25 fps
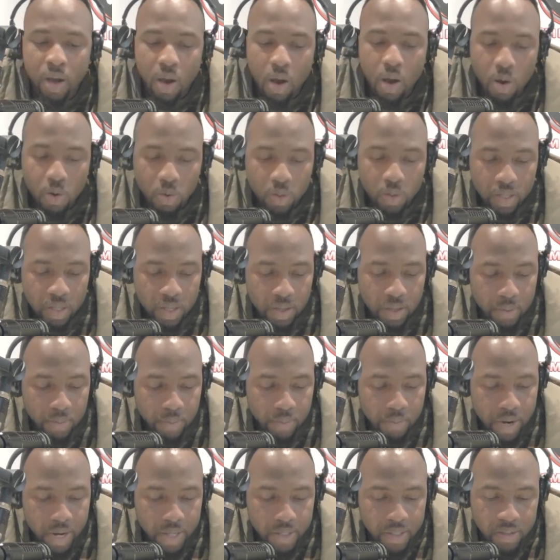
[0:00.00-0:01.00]
only
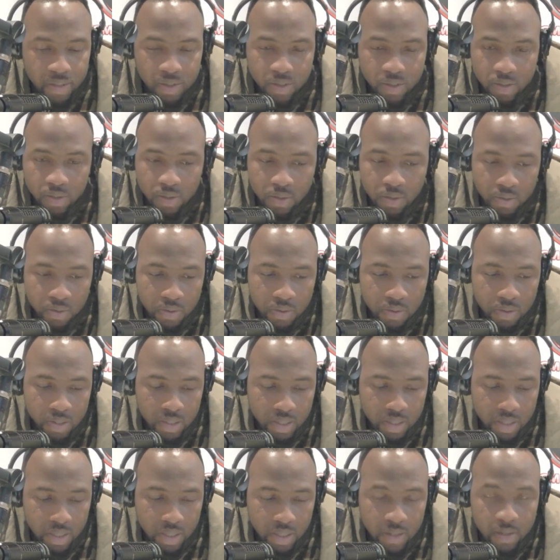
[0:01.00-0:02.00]
brands you
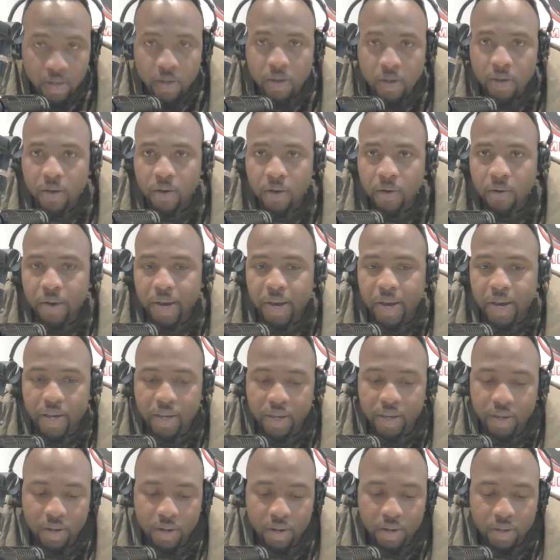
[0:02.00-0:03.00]
need right
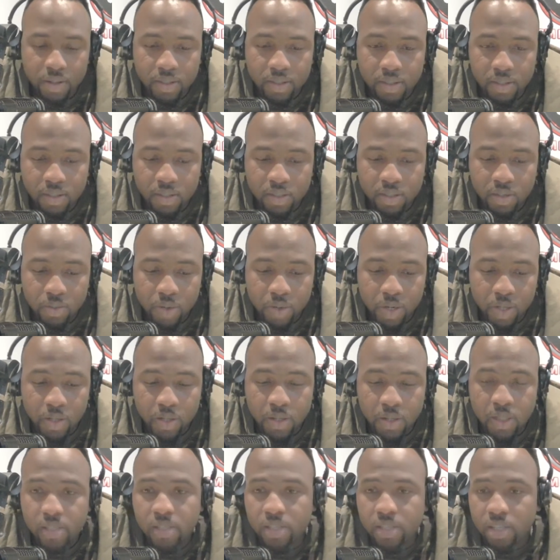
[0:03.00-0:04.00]
here on TG
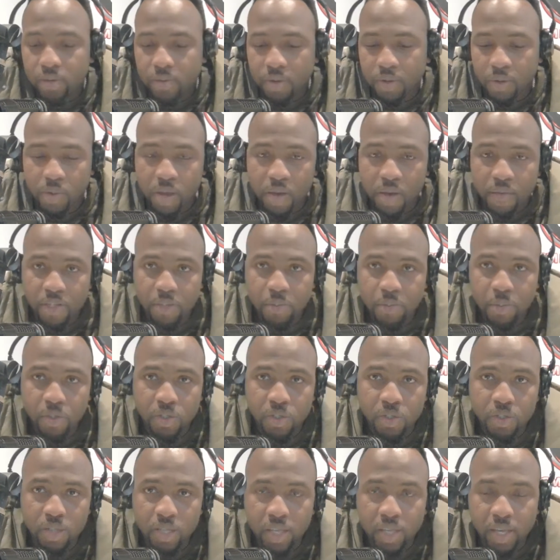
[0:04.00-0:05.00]
Radio. This evening we have a
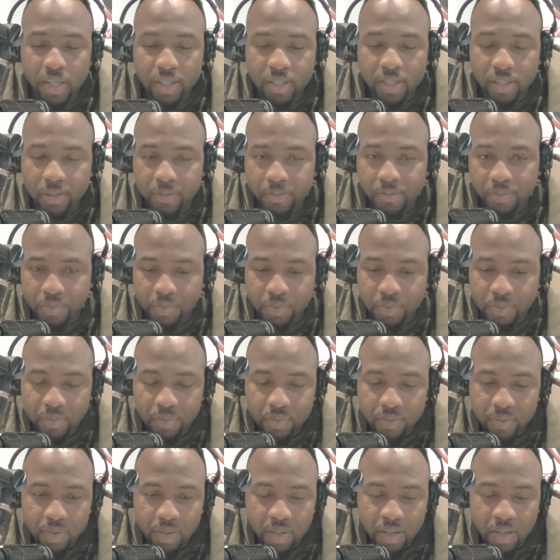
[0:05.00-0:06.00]
special guest.
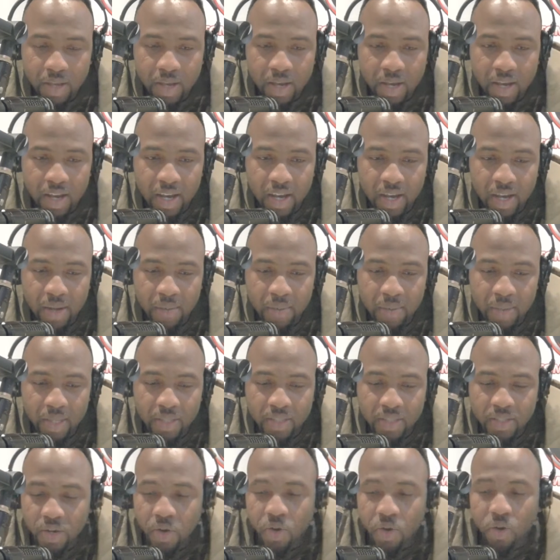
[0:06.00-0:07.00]
Um,
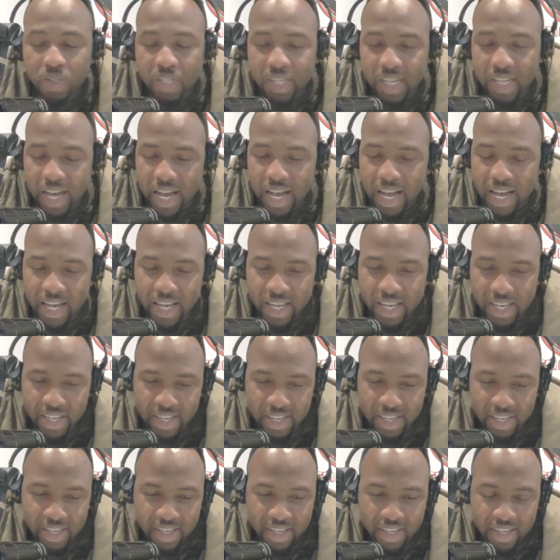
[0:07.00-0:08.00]
it's the good guy,
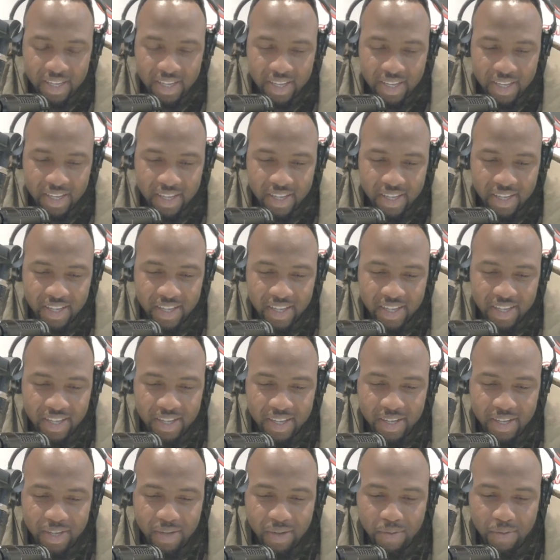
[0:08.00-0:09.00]

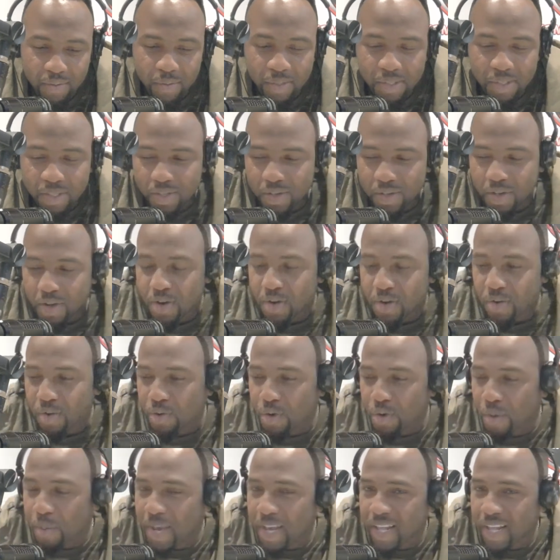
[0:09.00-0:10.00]
Mr.
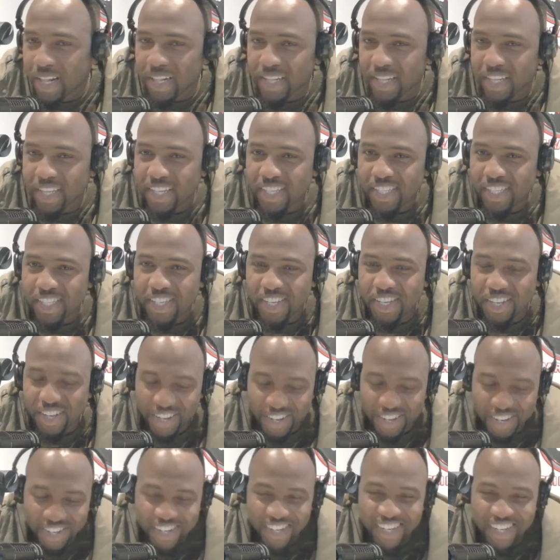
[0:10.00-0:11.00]
Romel is
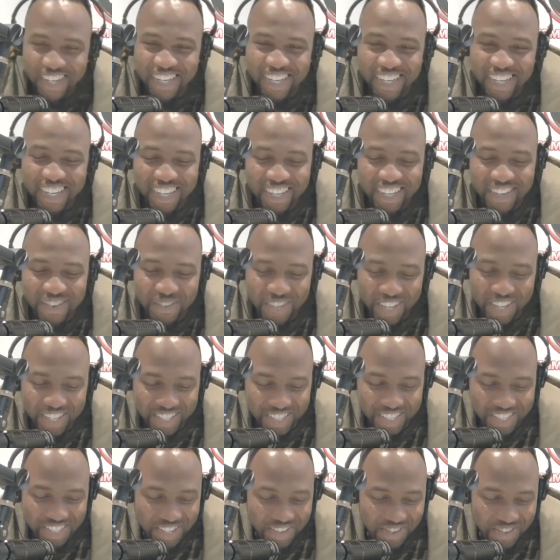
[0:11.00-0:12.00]
here with
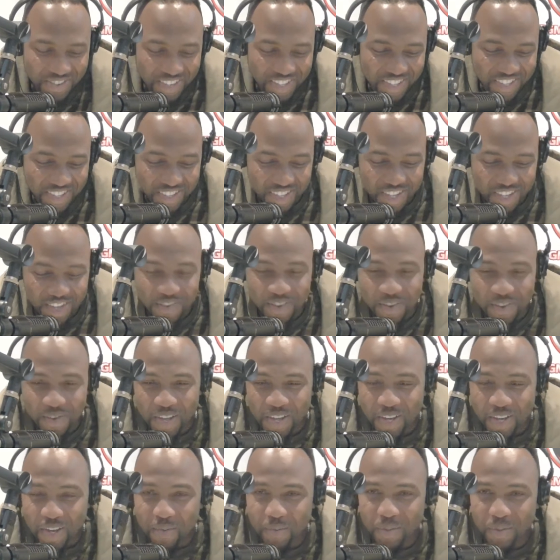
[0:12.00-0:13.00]
us this evening. Good evening,
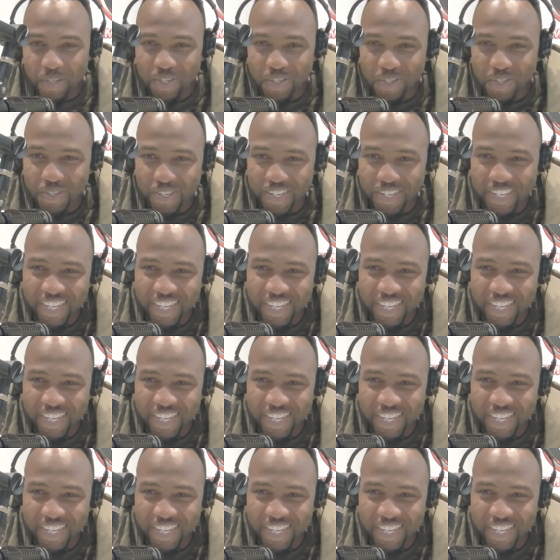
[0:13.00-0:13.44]
welcome for the show.